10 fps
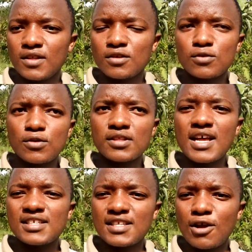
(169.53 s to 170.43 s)
So
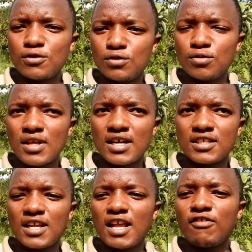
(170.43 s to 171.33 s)
that tells you
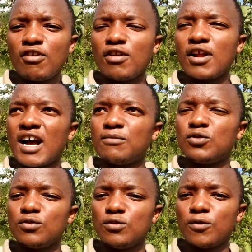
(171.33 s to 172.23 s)
that even when you come
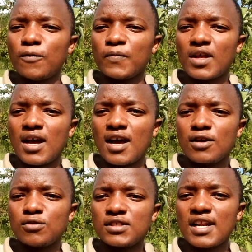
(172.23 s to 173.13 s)
to
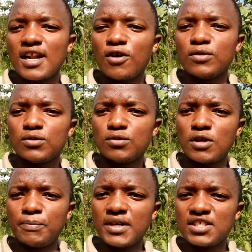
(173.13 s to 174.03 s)
salary or to
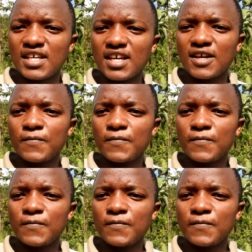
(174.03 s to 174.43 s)
the paycheck,